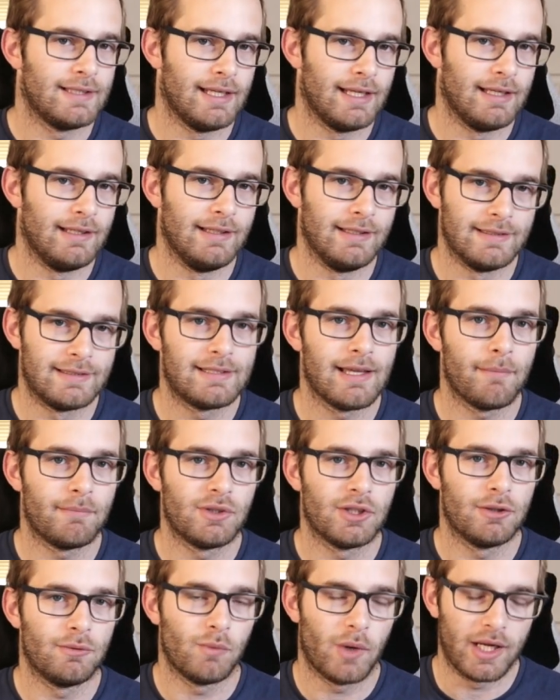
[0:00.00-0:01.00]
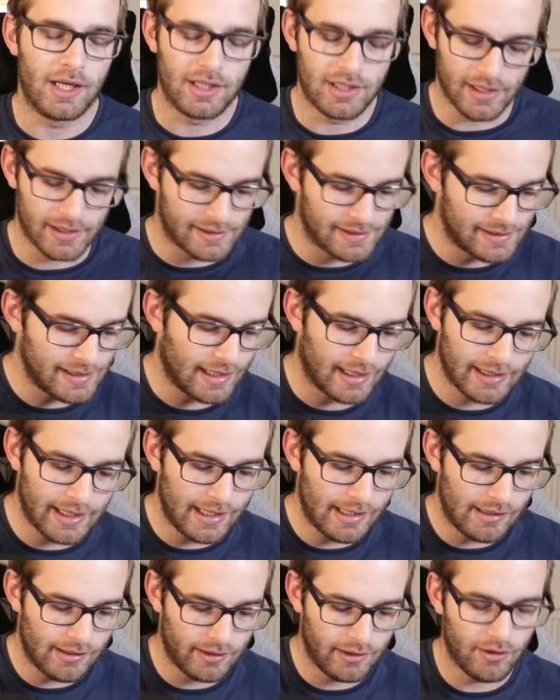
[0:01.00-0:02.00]
in Inception where you just stick a
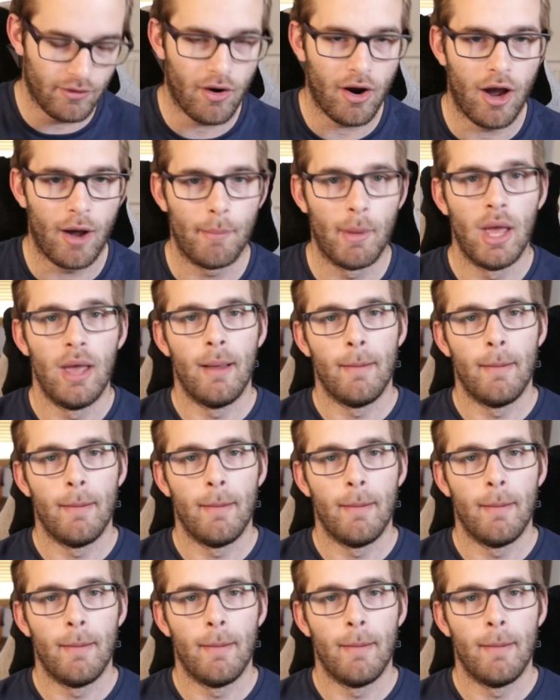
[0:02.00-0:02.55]
needle in your arm,